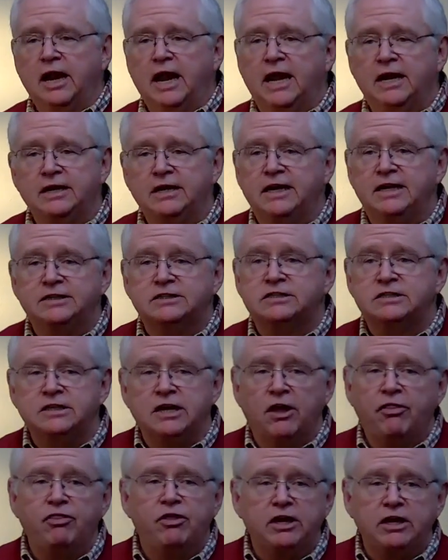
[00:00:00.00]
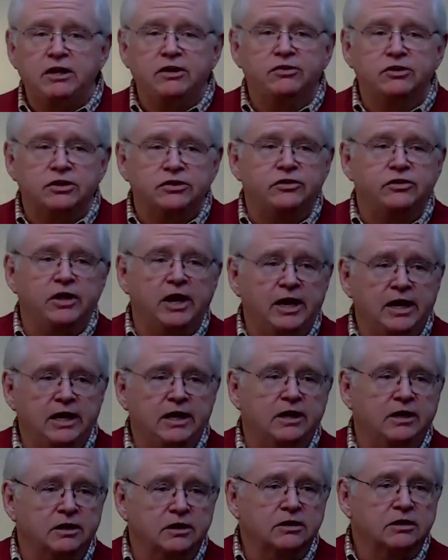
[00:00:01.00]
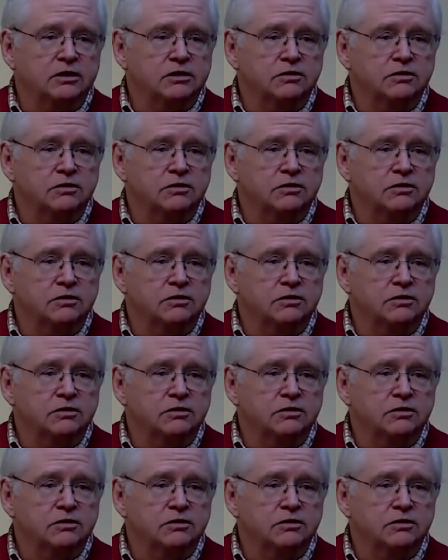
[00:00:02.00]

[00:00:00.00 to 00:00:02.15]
And it's nothing that they